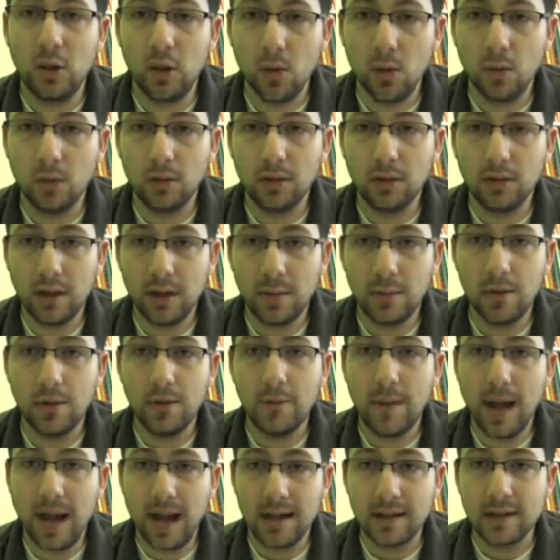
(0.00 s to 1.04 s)
total number
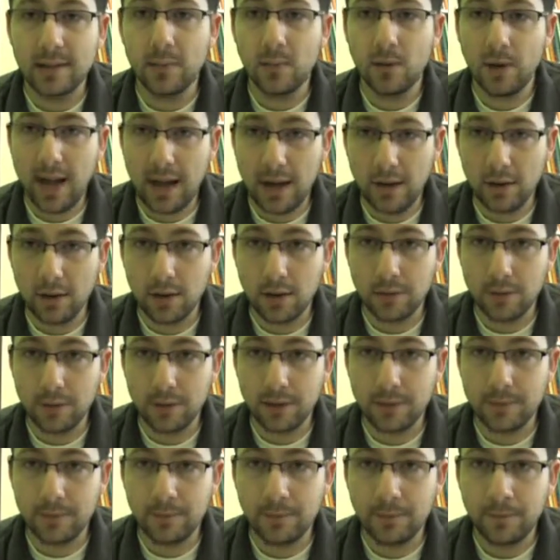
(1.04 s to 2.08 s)
of possible outcomes.